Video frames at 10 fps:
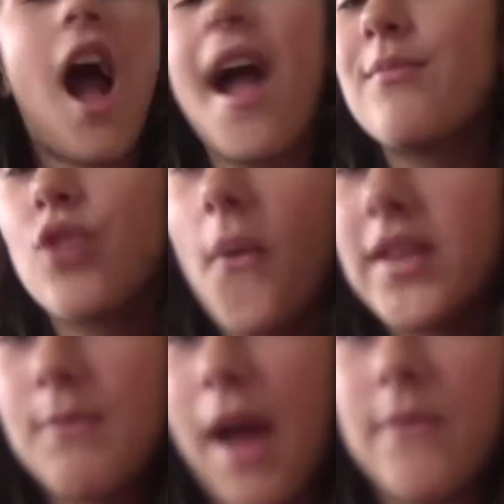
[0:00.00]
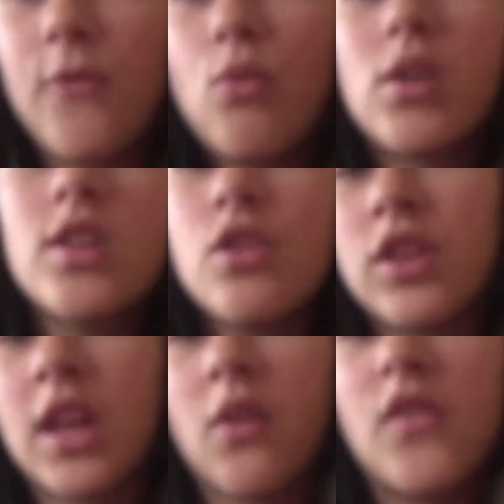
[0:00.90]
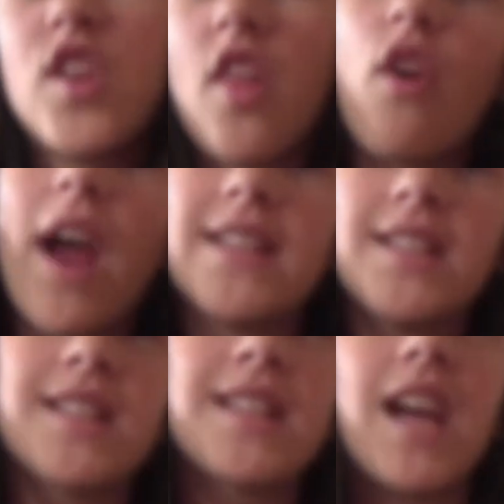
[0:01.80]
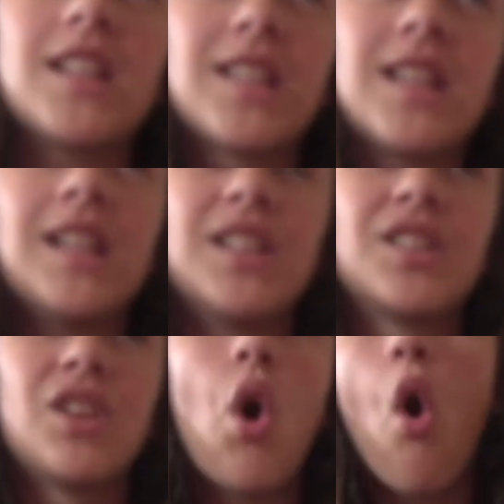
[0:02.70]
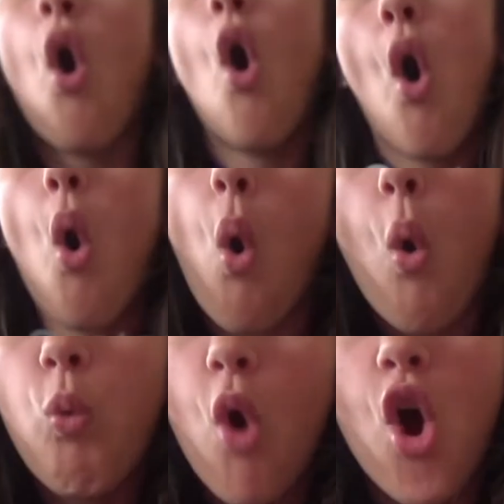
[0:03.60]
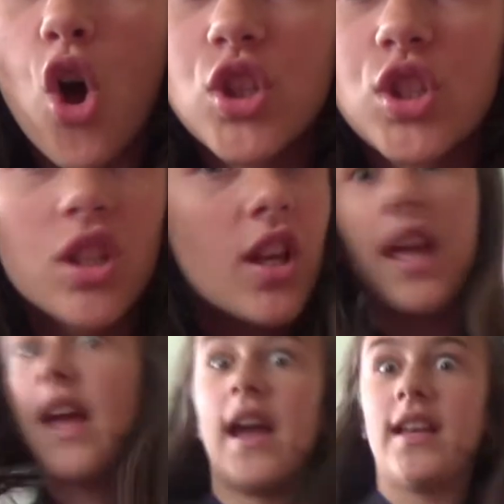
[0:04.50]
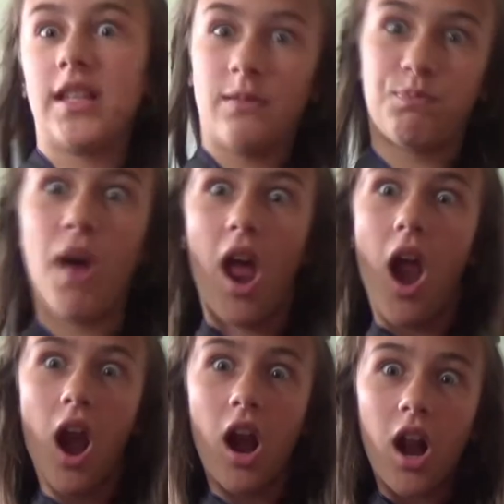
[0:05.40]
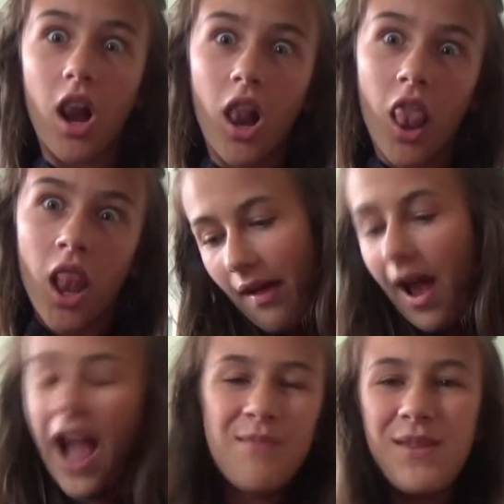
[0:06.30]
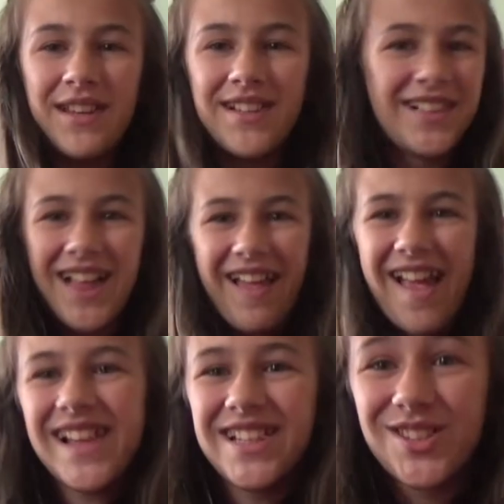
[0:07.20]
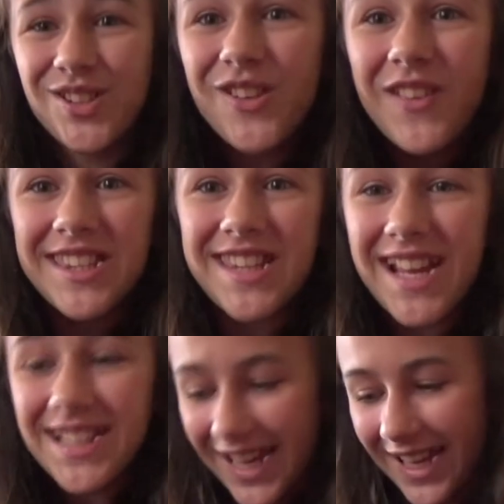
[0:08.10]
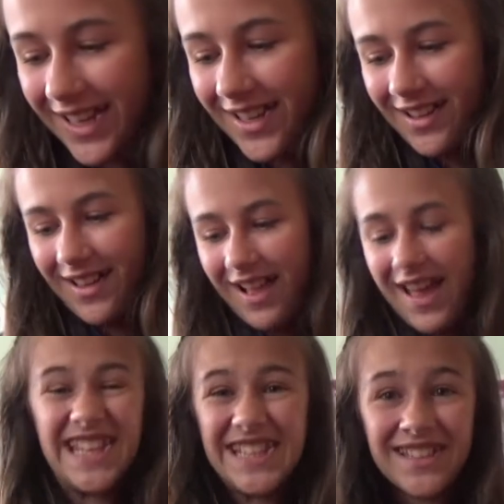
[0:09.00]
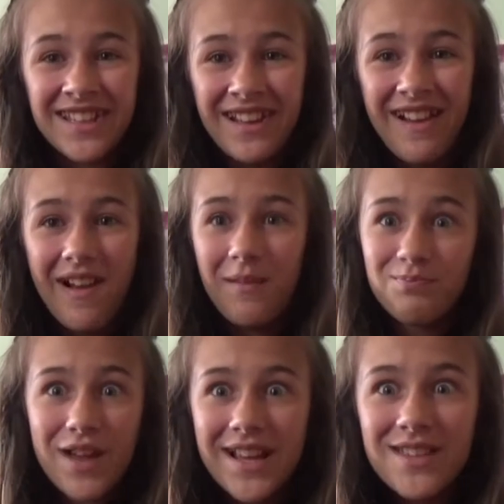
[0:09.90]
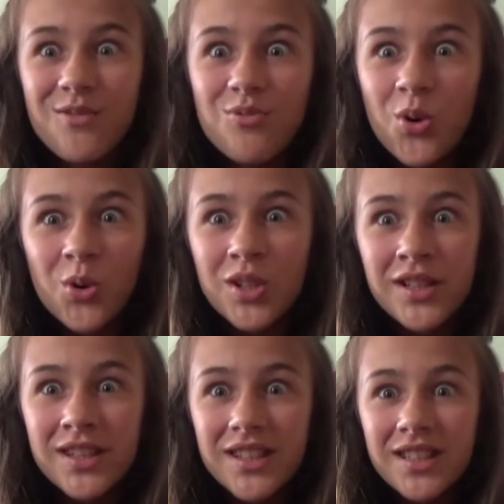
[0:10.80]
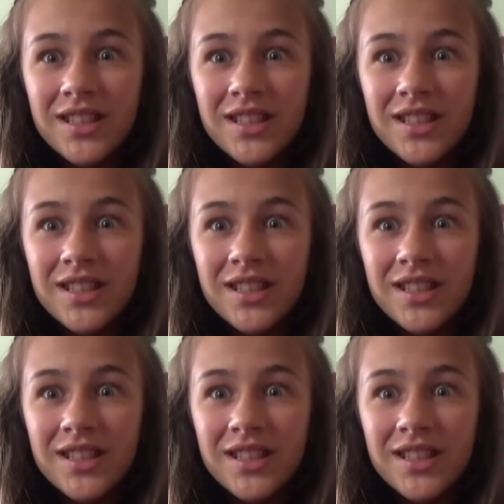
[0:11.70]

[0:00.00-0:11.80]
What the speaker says: I'm going to bed before one of you think of another idea to get us killed. Or worse, expelled. I mean, it's sort of exciting, isn't it? Breaking the rules.